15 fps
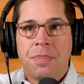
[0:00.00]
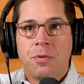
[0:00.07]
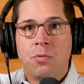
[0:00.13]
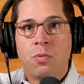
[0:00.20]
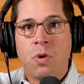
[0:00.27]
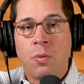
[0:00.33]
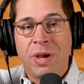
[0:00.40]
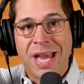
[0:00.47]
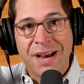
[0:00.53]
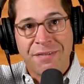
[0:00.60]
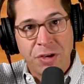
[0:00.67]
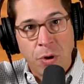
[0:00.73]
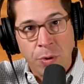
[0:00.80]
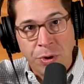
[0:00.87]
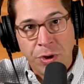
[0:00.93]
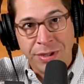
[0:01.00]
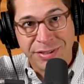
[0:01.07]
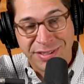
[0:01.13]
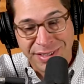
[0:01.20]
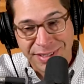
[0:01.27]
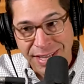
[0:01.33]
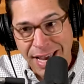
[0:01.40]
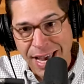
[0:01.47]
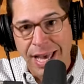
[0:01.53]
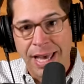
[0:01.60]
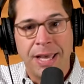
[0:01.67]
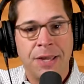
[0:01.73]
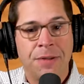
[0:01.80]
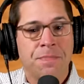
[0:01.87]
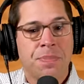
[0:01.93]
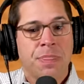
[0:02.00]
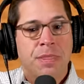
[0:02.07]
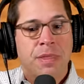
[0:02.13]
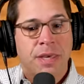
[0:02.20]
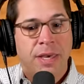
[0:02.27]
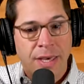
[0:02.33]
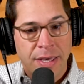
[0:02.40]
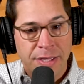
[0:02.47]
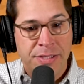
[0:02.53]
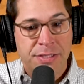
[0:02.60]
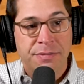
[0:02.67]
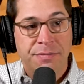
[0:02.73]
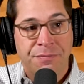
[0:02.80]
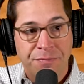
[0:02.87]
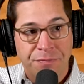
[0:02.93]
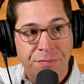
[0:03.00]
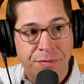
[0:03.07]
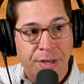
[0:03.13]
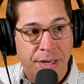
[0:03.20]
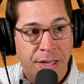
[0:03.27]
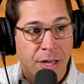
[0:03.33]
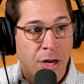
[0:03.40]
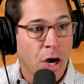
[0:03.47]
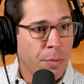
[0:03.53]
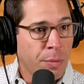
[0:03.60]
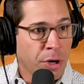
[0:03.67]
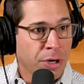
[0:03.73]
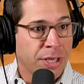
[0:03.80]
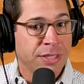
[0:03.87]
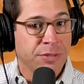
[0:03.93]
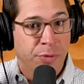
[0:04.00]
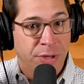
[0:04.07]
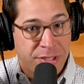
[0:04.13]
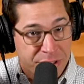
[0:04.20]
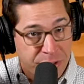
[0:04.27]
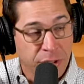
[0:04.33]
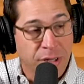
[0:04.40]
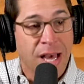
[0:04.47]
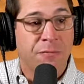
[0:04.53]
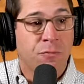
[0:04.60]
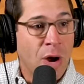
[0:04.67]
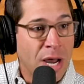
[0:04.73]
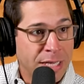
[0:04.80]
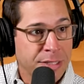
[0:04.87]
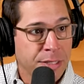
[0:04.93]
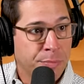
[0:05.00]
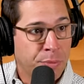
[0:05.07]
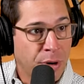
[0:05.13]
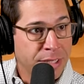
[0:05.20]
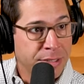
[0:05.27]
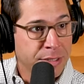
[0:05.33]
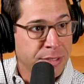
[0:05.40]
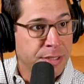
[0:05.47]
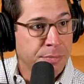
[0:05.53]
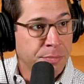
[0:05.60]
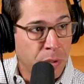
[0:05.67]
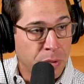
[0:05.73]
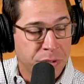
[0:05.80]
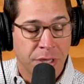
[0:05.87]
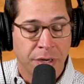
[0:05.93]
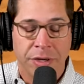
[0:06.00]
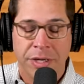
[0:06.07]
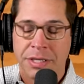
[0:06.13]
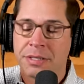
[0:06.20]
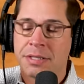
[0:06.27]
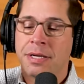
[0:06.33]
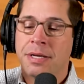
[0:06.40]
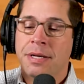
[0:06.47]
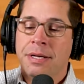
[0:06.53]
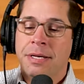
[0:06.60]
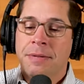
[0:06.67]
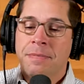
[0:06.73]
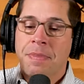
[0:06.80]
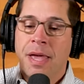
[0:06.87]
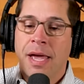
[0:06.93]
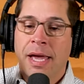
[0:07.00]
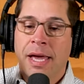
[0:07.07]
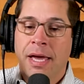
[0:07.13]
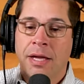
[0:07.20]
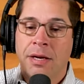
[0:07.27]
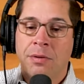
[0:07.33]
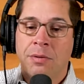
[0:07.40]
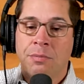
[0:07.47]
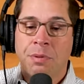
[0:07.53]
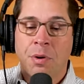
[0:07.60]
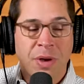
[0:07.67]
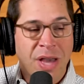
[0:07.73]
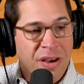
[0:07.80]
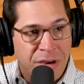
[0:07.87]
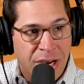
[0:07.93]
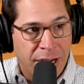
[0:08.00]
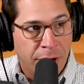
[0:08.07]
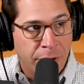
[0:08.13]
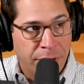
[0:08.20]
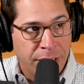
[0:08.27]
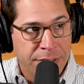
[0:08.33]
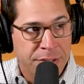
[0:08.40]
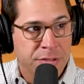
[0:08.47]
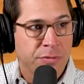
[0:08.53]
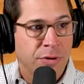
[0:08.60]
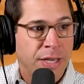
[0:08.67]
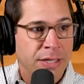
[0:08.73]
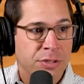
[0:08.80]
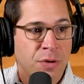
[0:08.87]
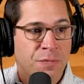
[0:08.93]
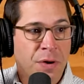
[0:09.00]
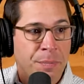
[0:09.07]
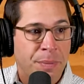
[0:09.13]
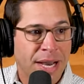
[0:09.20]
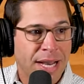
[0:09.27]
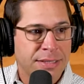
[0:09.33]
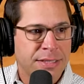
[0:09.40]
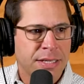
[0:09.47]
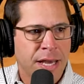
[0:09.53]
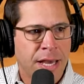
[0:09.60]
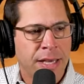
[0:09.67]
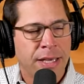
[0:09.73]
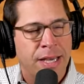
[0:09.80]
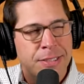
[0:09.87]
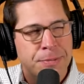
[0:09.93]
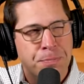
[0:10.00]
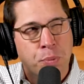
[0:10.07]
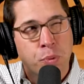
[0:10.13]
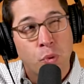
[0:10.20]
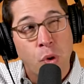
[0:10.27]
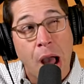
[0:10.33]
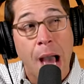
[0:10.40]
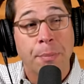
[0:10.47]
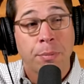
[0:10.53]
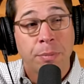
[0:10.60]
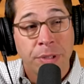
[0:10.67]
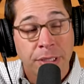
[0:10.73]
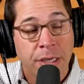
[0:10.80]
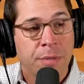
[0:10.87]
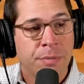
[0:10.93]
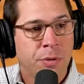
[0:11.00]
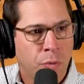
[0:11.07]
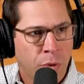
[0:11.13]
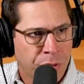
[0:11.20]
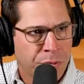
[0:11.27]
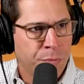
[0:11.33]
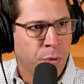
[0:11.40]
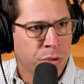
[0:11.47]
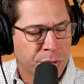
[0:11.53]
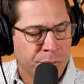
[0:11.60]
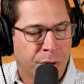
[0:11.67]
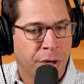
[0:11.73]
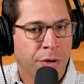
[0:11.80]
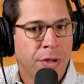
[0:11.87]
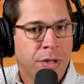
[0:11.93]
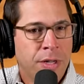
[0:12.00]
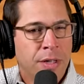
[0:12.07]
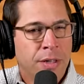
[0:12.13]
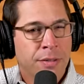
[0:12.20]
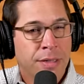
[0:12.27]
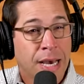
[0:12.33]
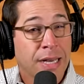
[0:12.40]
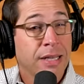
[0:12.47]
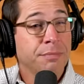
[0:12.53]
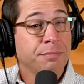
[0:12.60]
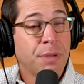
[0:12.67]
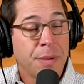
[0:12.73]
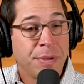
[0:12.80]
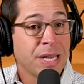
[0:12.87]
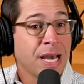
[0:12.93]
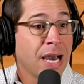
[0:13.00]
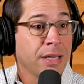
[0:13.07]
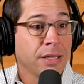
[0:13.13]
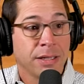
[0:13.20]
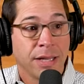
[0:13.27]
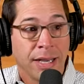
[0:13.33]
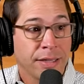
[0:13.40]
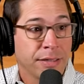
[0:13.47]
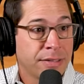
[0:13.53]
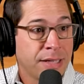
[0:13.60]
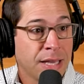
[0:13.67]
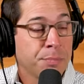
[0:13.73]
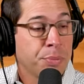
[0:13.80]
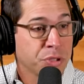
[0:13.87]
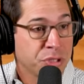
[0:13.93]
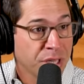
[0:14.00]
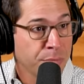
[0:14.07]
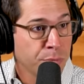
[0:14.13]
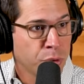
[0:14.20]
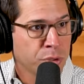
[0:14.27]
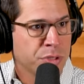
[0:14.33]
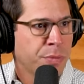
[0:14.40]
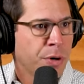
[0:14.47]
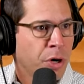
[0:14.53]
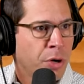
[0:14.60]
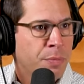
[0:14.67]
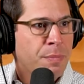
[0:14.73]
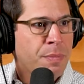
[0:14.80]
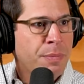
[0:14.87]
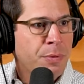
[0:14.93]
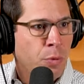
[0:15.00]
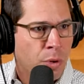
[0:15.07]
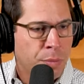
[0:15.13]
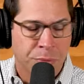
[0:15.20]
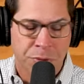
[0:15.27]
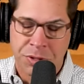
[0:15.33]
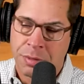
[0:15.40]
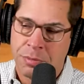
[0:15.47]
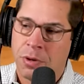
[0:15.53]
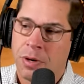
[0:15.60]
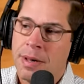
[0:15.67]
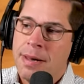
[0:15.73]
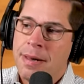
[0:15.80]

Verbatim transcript: What we have going on today is in, in our market, we still have rising prices in most areas and but we have higher rates, right? So if I buy it today, it's probably going to be worth more tomorrow. Not a maybe not like 10% more tomorrow, but maybe 1% more.